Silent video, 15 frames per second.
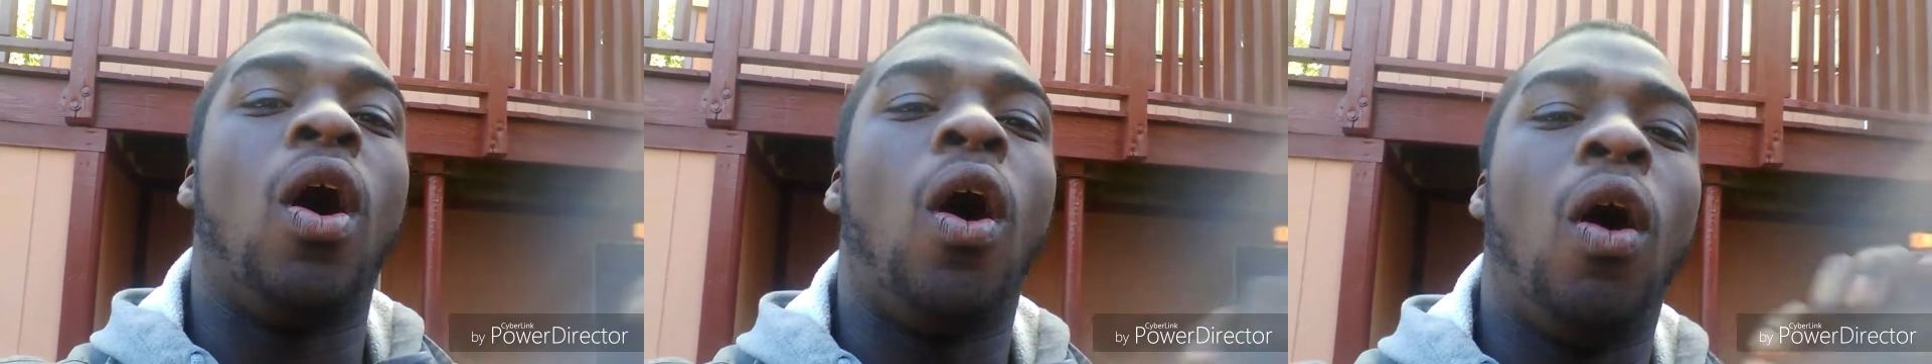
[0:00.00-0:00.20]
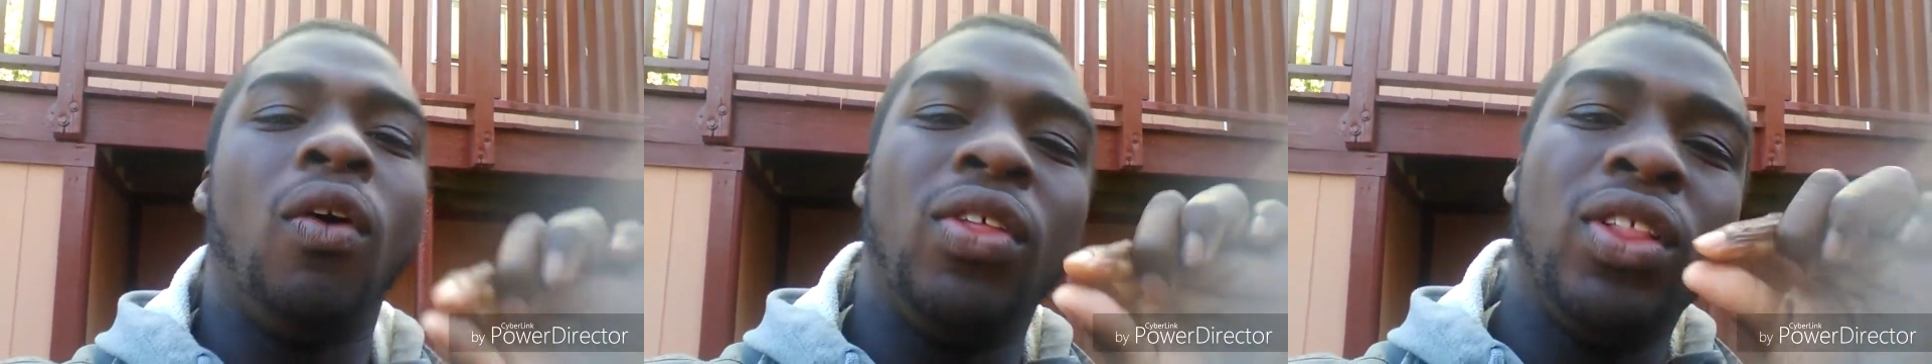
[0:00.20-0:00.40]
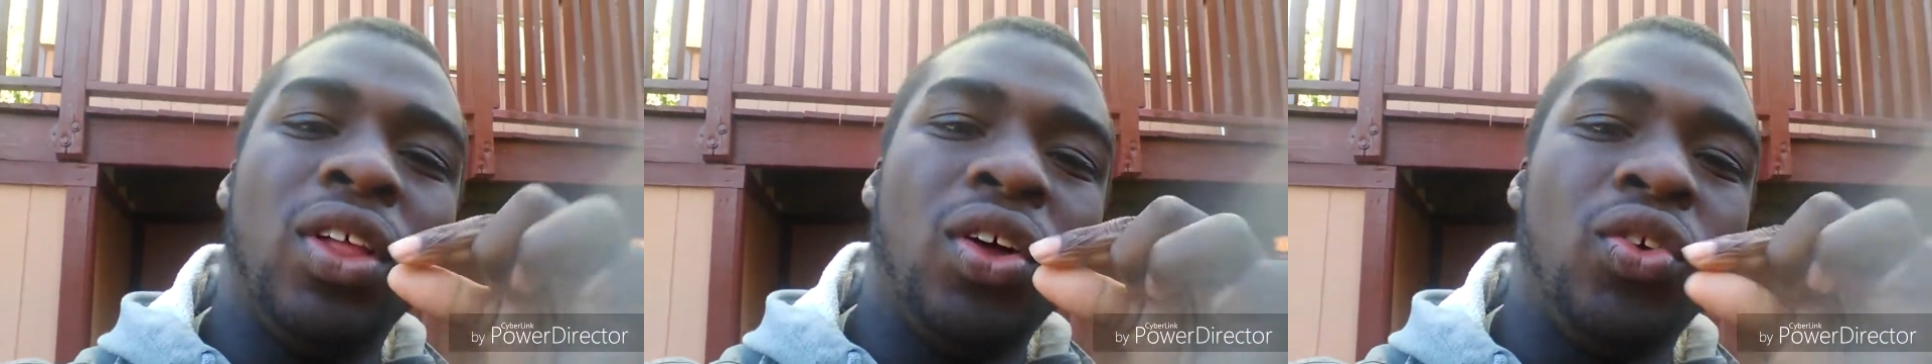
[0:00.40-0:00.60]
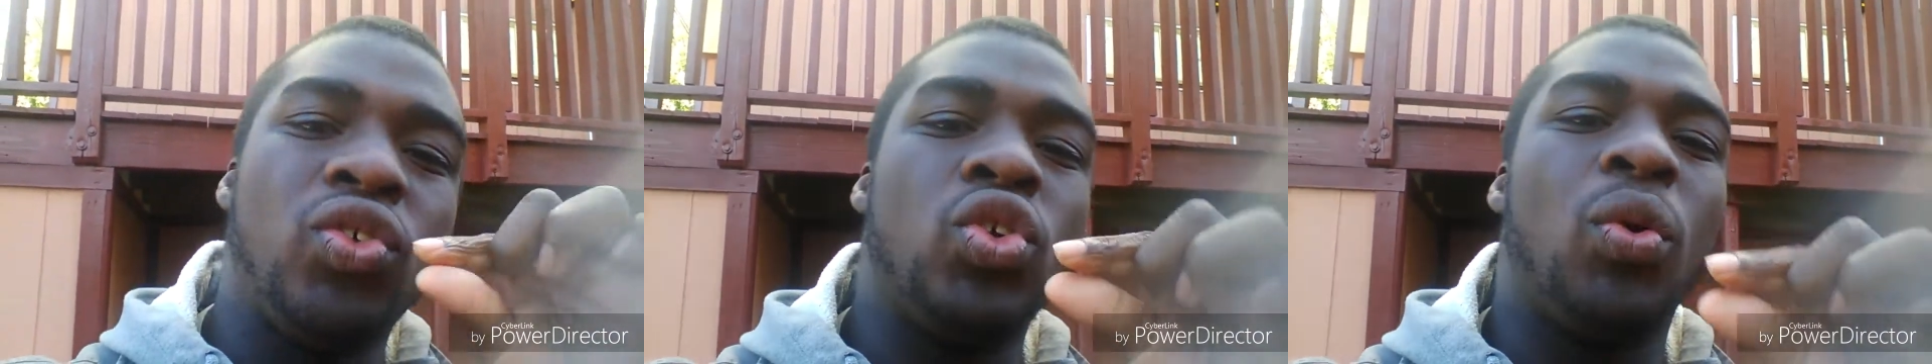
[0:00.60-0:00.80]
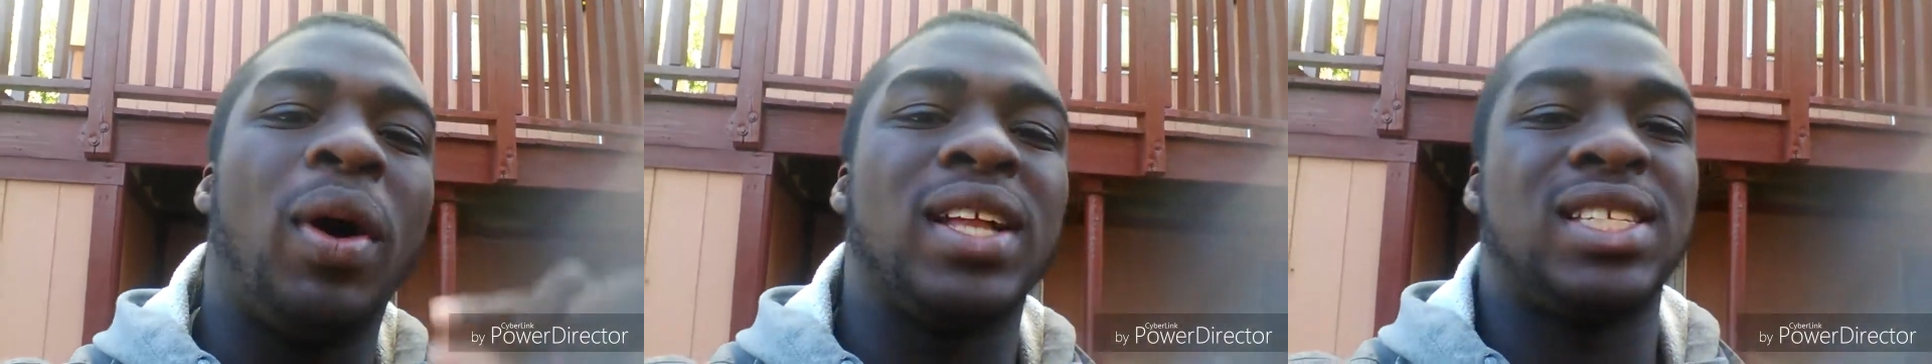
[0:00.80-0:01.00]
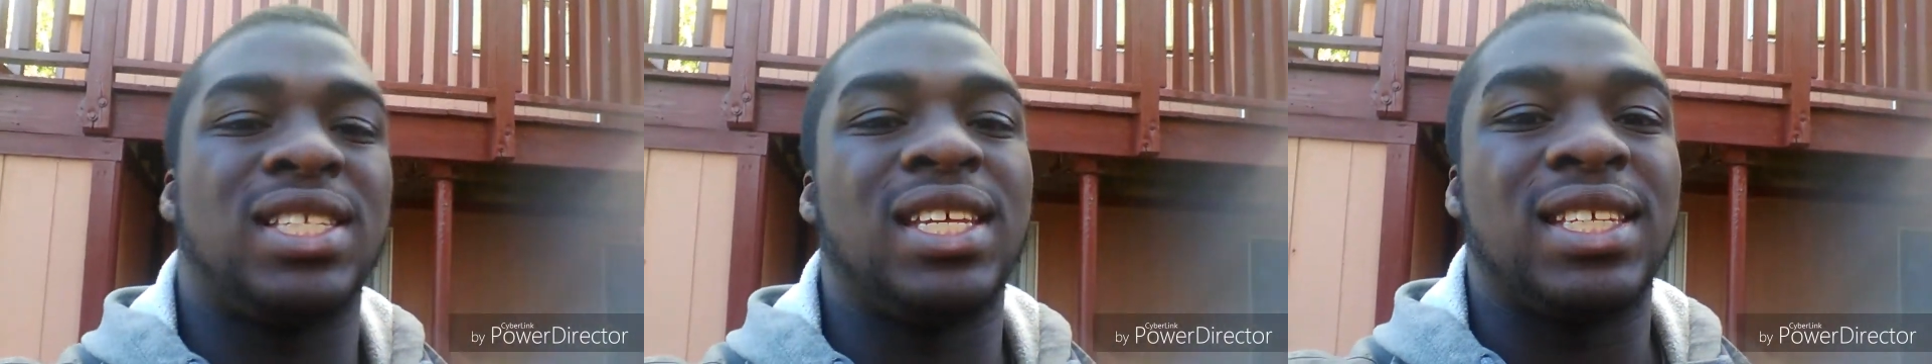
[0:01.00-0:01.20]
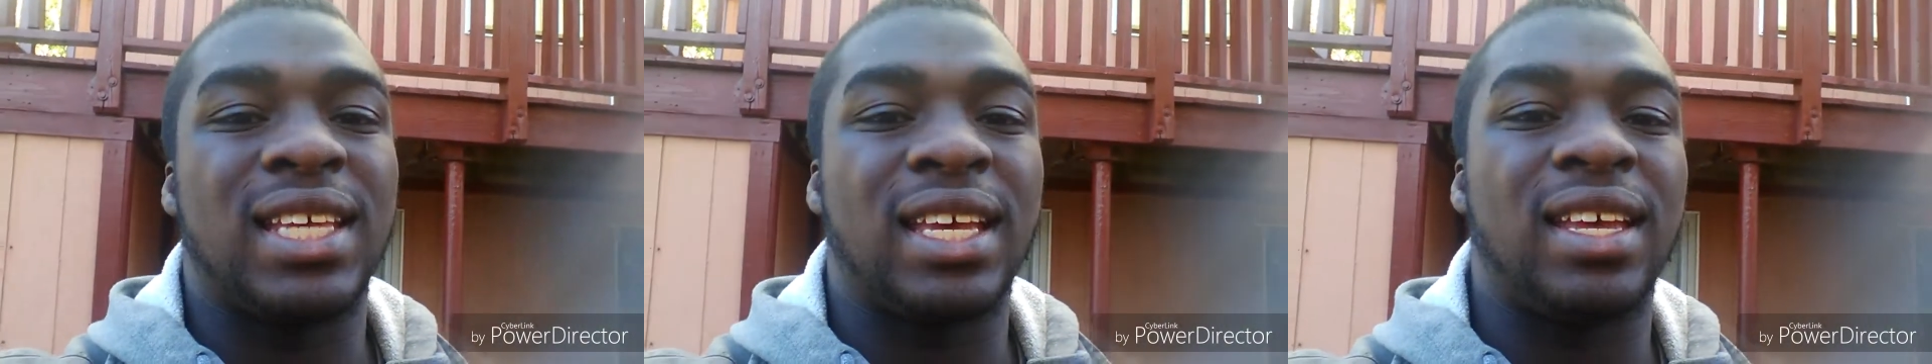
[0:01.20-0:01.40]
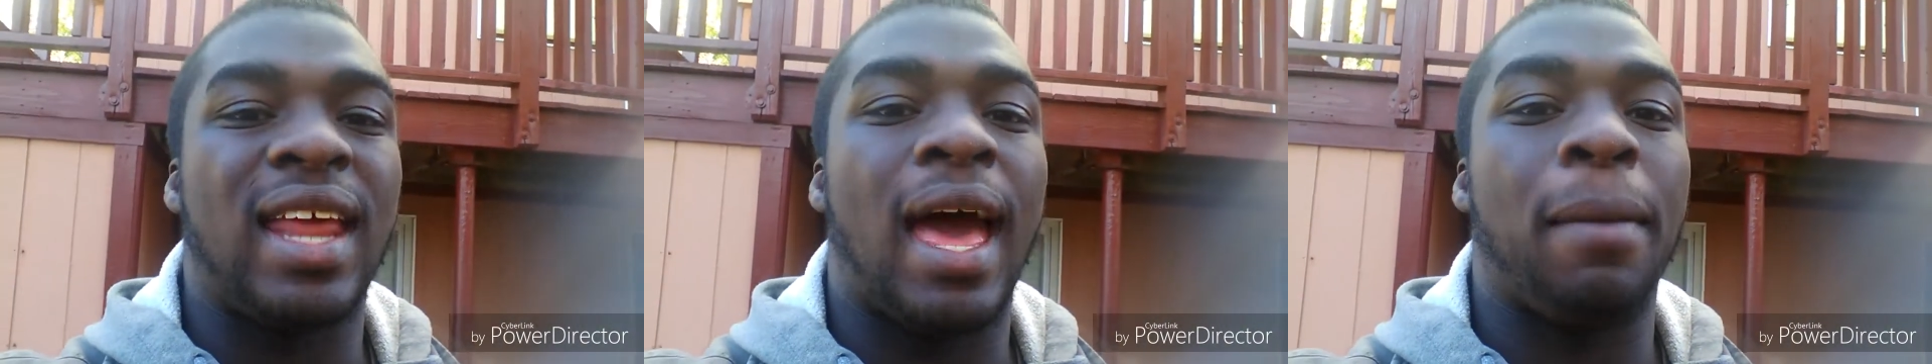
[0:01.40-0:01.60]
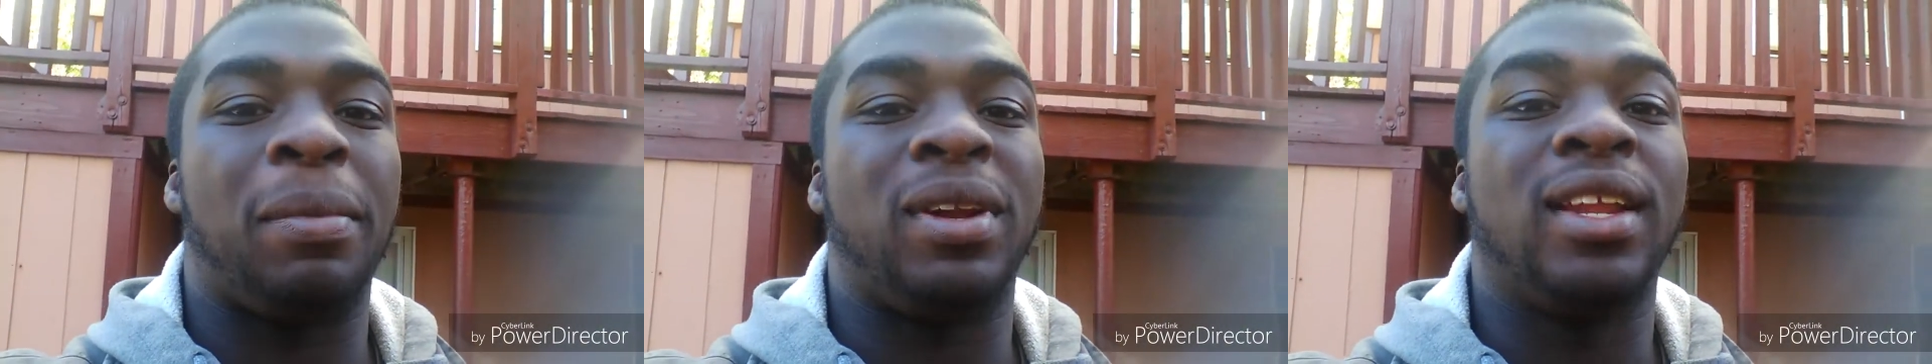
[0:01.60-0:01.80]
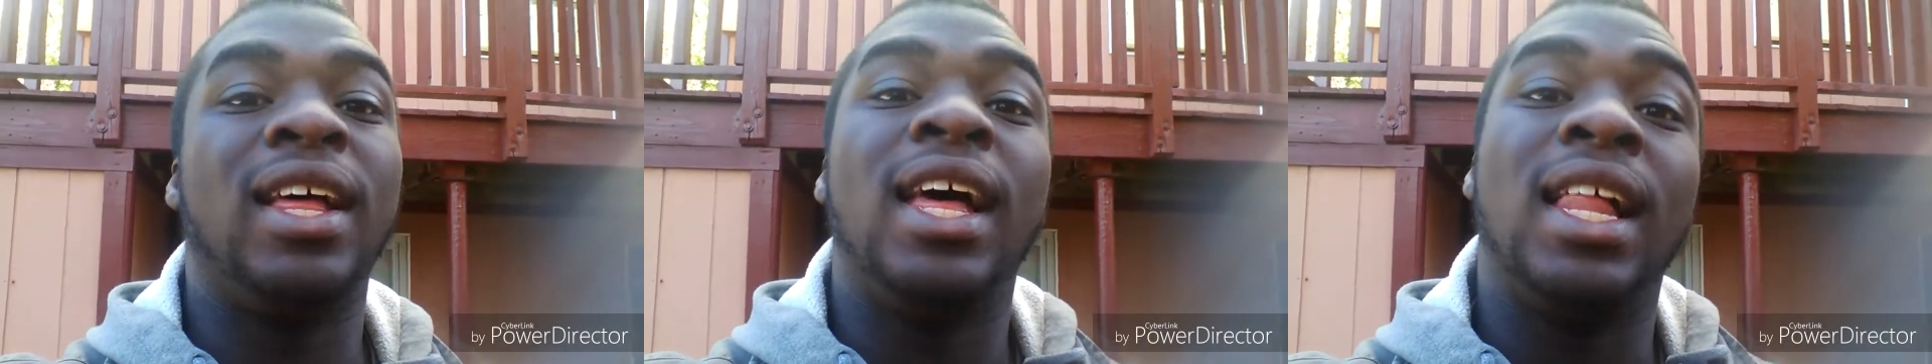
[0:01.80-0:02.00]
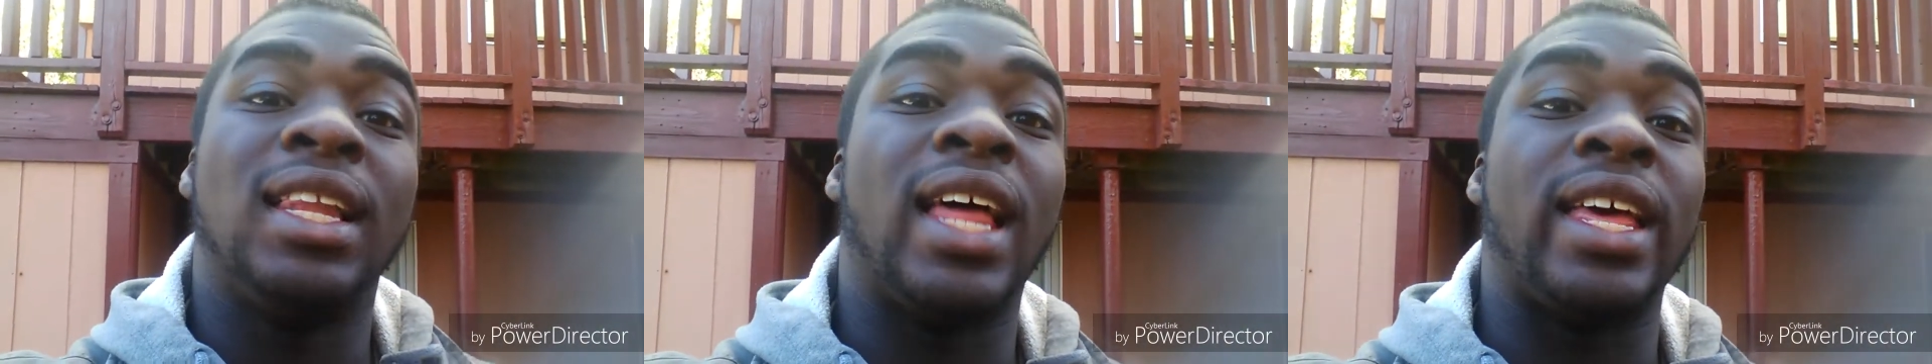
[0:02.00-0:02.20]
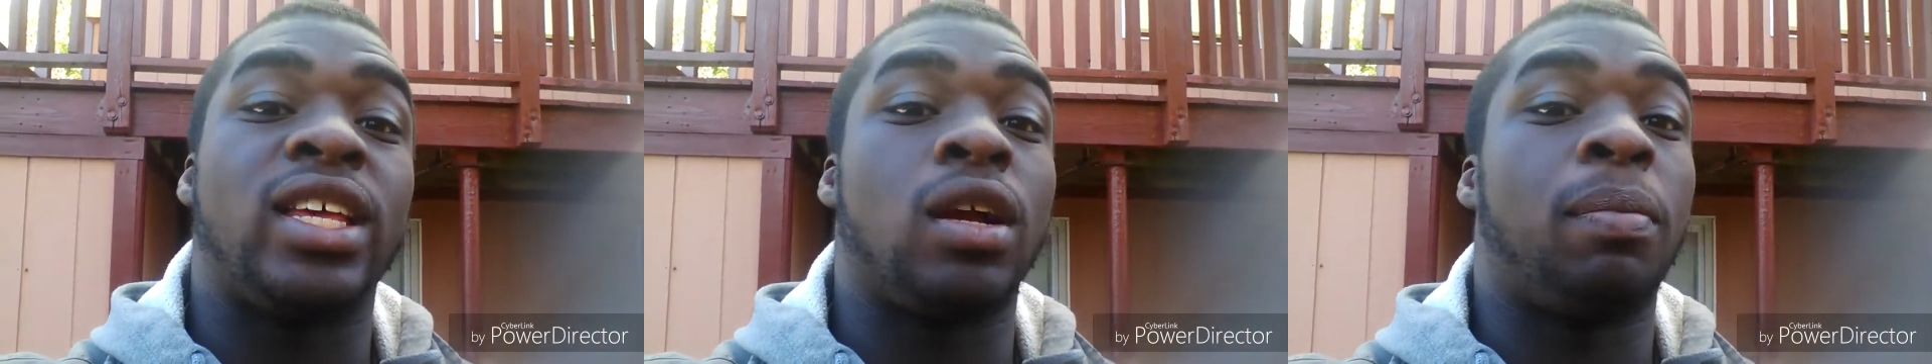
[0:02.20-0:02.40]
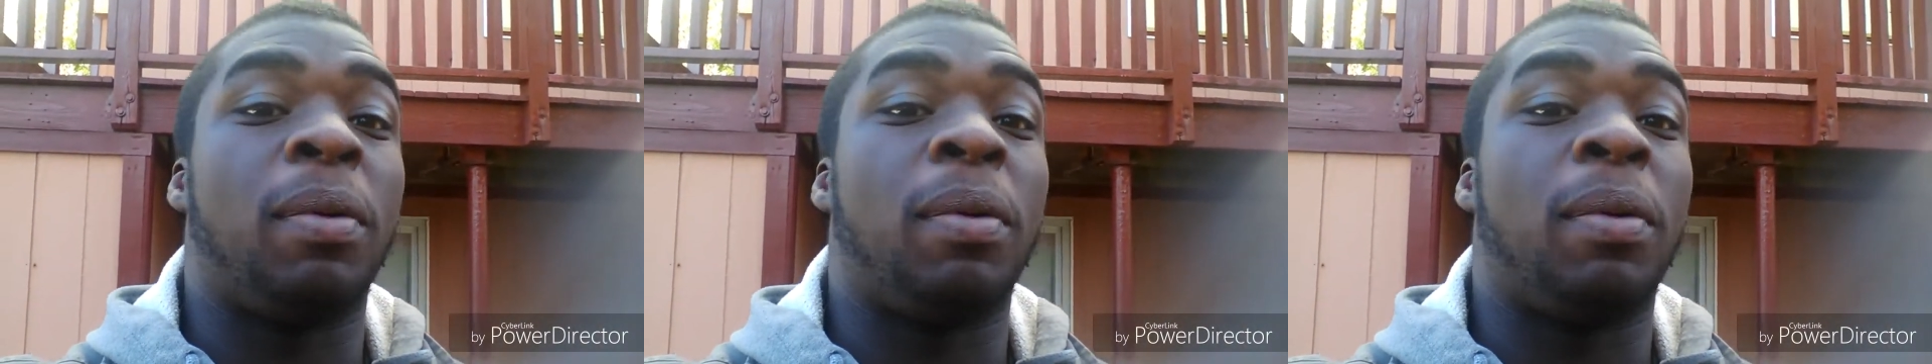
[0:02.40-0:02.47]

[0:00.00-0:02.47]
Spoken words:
all the little nuanced things that could happen, like